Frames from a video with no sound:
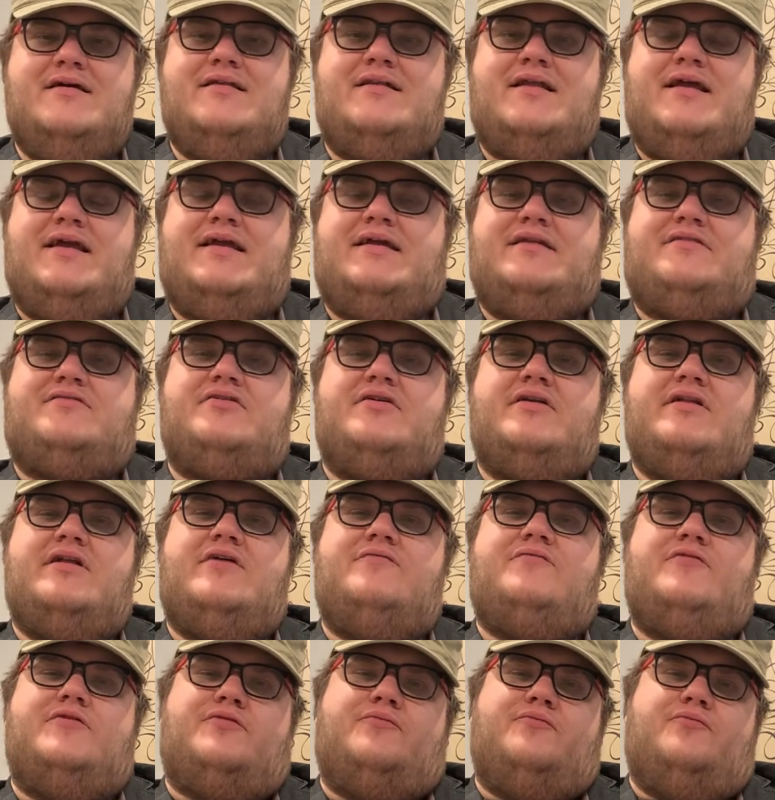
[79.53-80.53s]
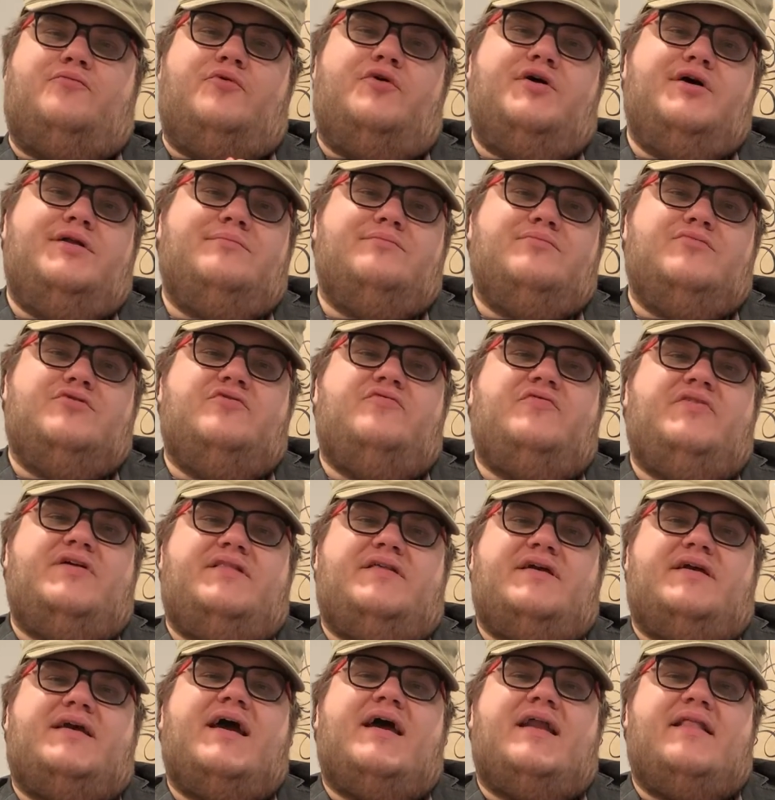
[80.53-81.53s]
Like, it started off with one movie
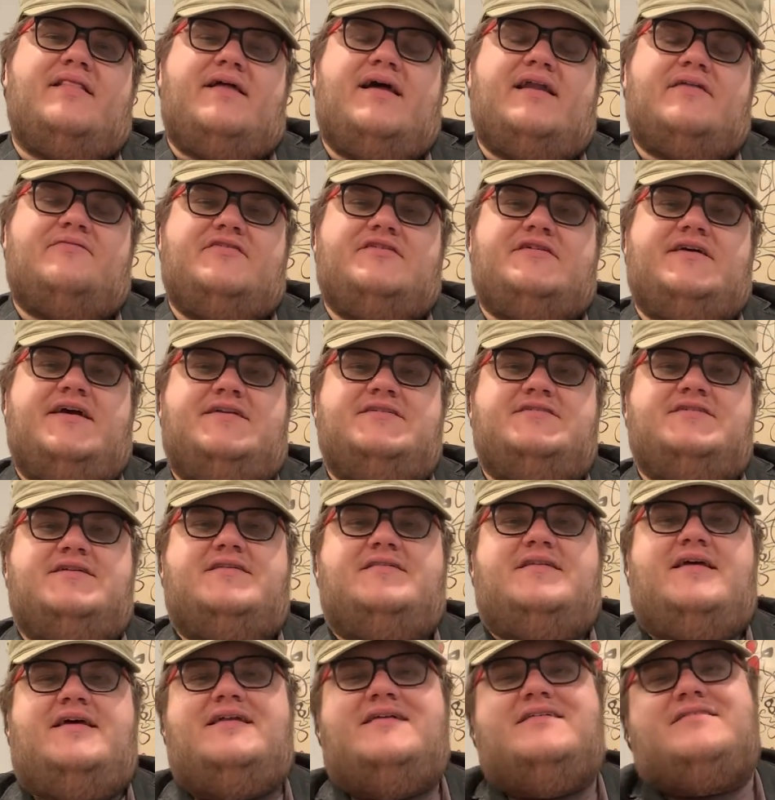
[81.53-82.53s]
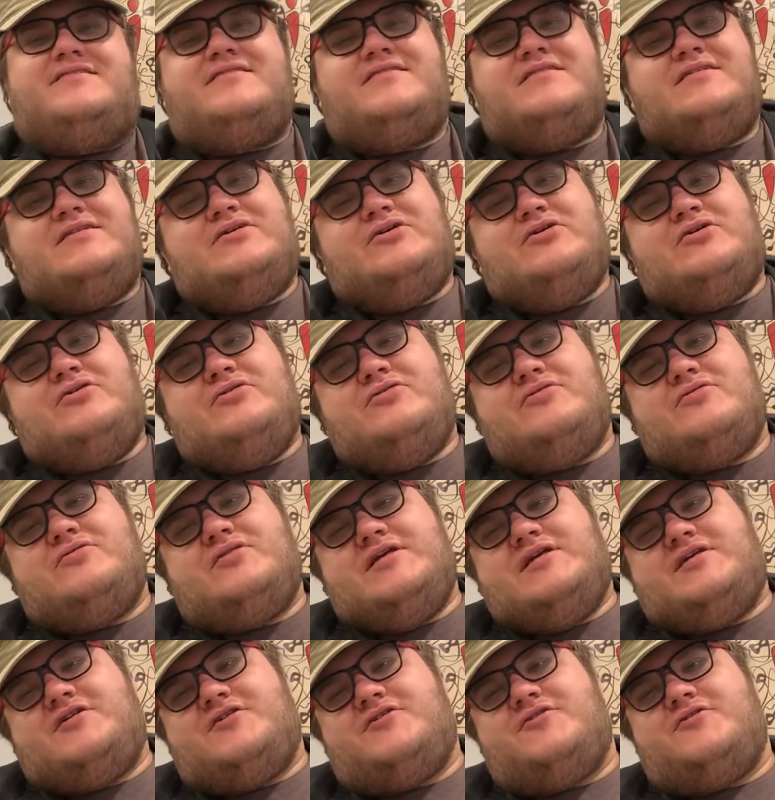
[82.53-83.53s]
that got a lot of attention, and then it
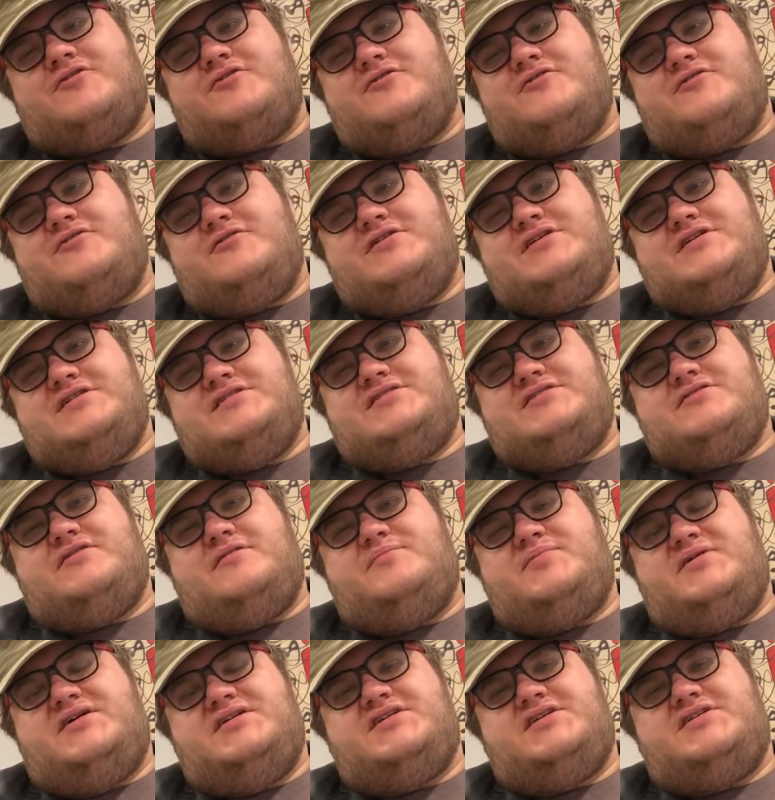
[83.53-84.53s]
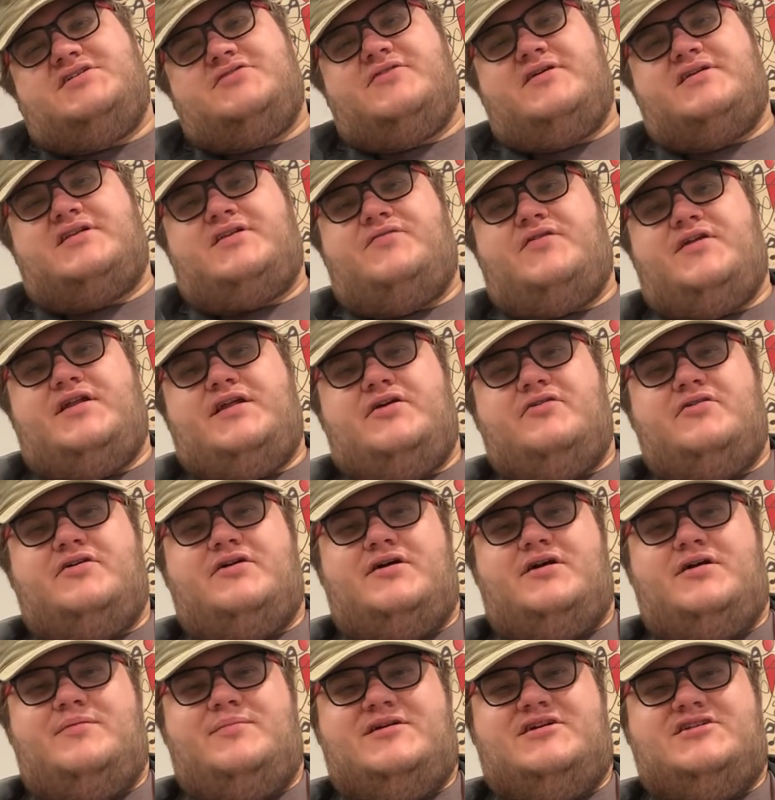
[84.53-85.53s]
slowly curdled into a bunch of direct-to-video
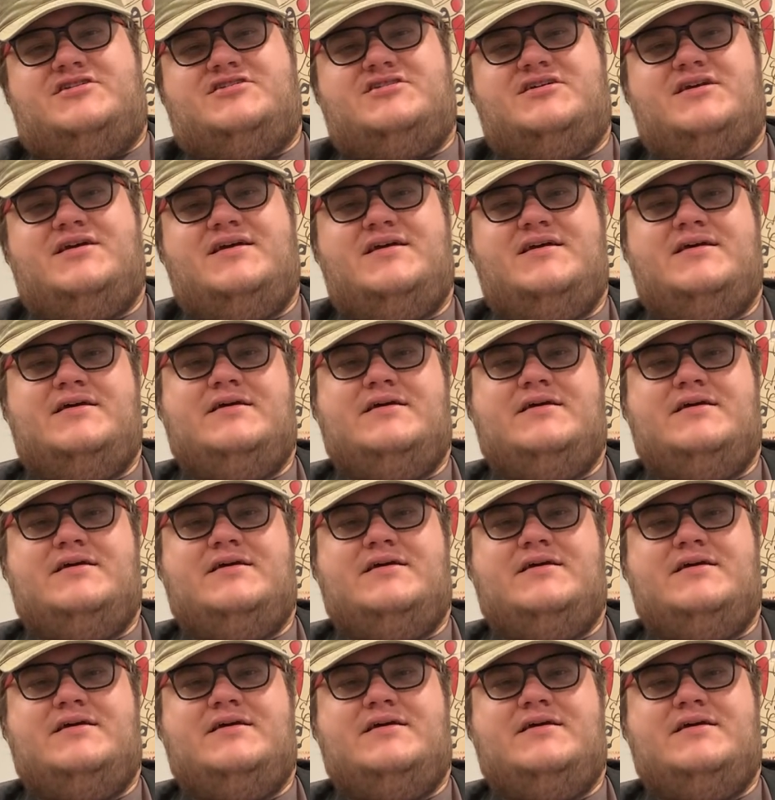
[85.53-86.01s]
garbage.